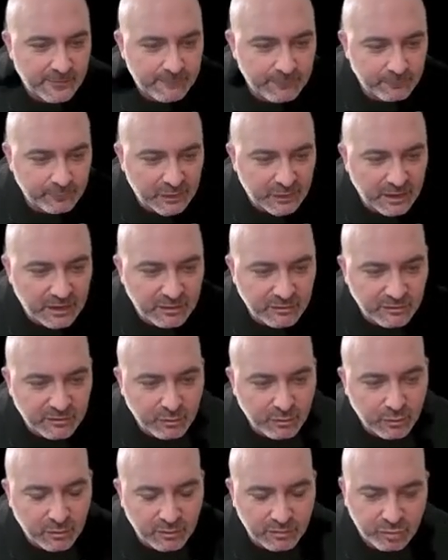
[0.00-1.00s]
Again,
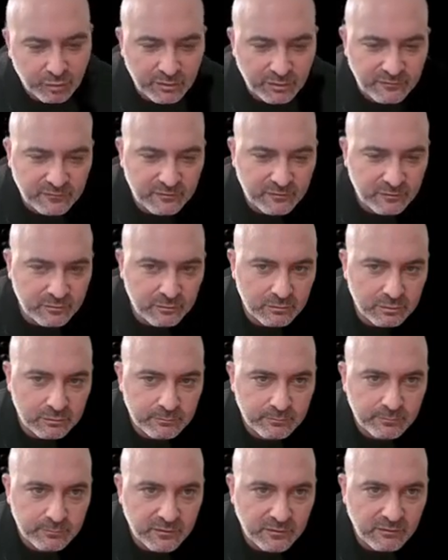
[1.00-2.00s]
scored 3-2.
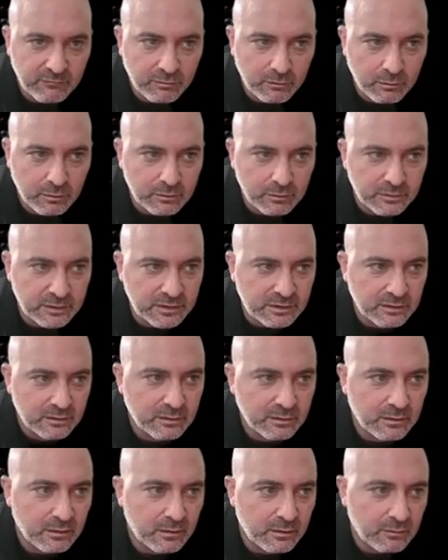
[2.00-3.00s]
Veroli
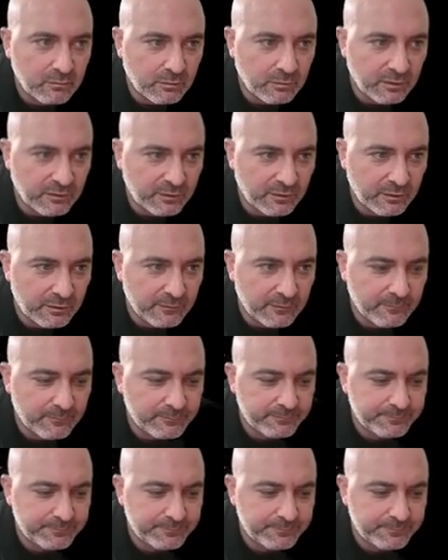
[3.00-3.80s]
right there.